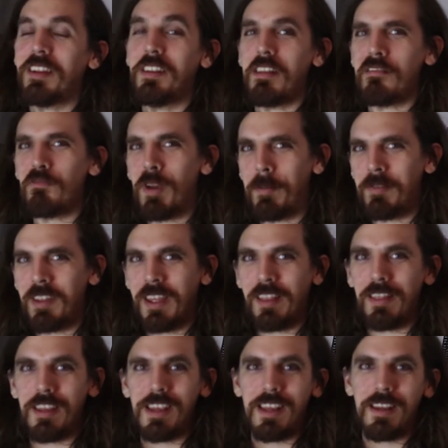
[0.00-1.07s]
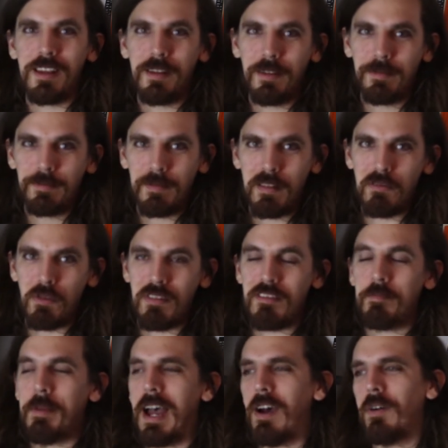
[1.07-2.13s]
disrupting the source
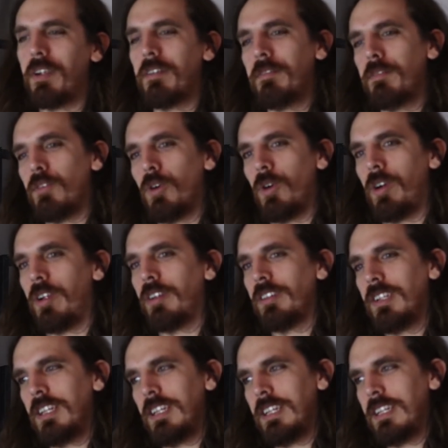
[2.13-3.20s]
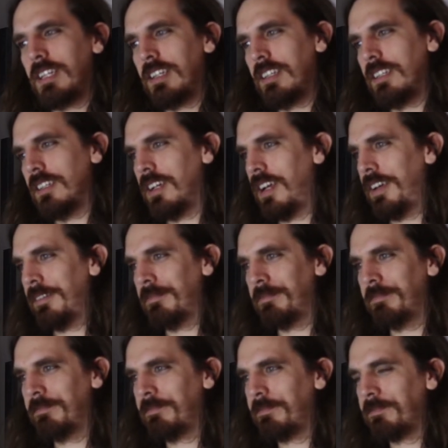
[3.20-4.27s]
of power for
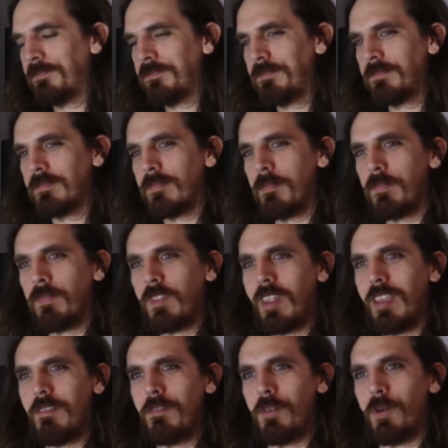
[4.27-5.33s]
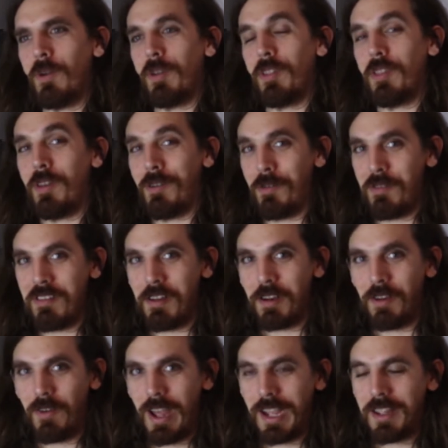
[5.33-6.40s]
those
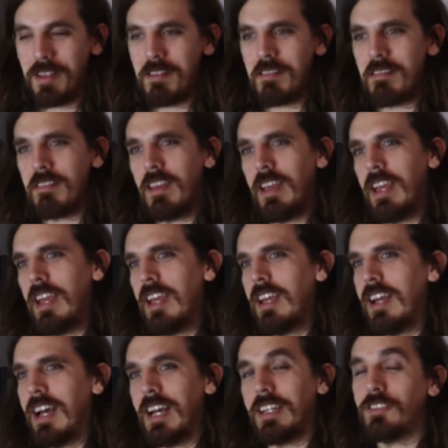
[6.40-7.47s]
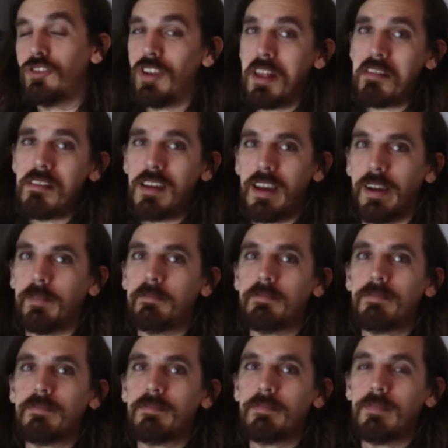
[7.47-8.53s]
on Arrakis. Jessica,
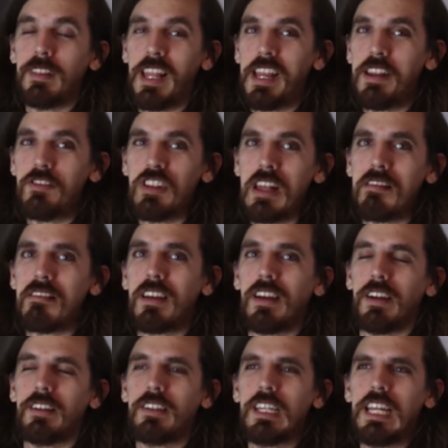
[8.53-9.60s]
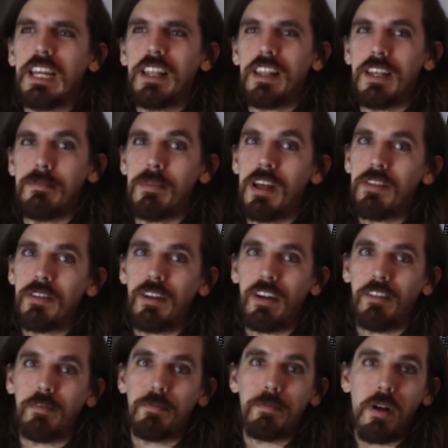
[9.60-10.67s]
Lady Jessica, the mother
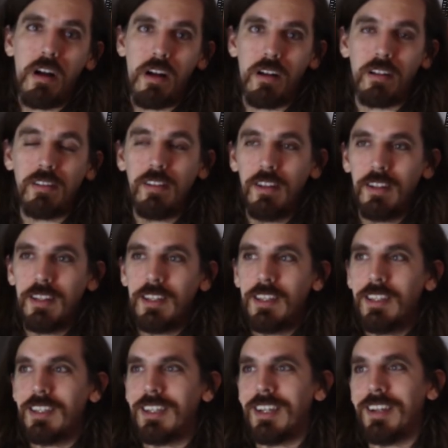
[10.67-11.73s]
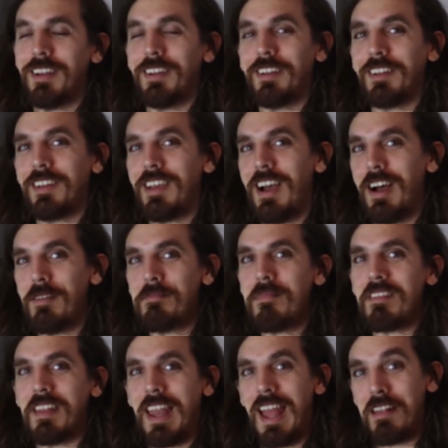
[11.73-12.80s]
of Paul,
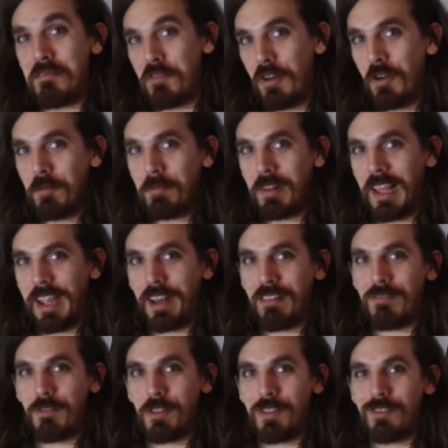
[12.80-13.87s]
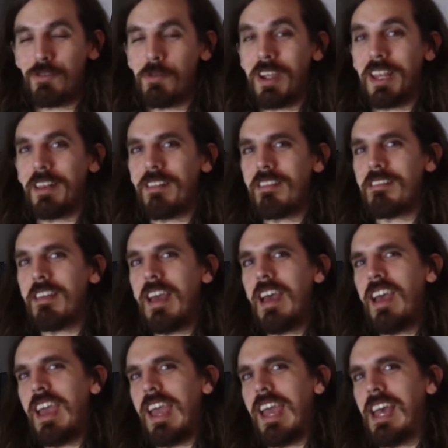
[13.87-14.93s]
comes and has her own plans for the twins,
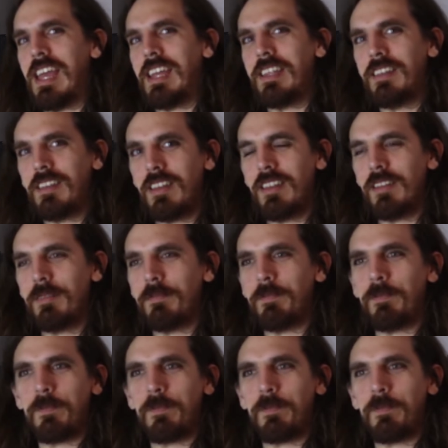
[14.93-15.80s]
and